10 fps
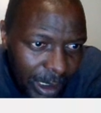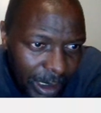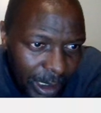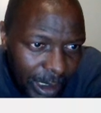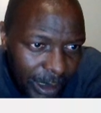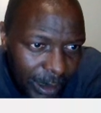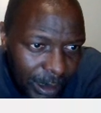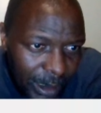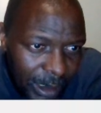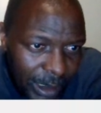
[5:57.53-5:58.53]
A
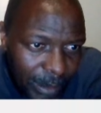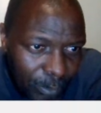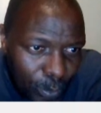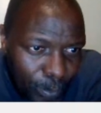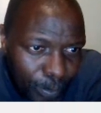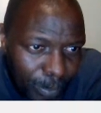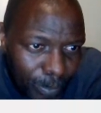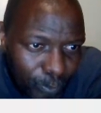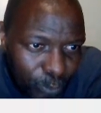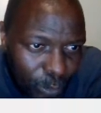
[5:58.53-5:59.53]

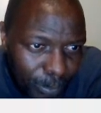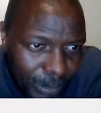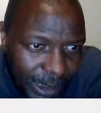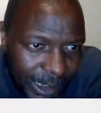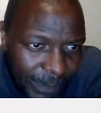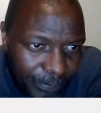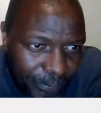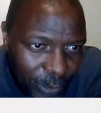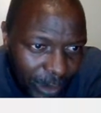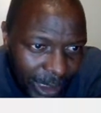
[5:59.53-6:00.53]
from D.
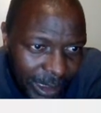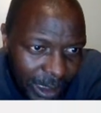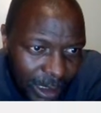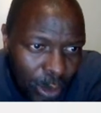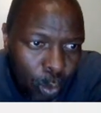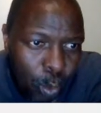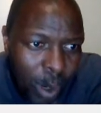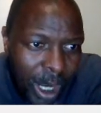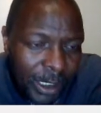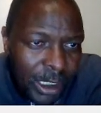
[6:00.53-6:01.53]
All right,
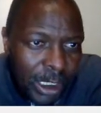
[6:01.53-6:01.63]
why?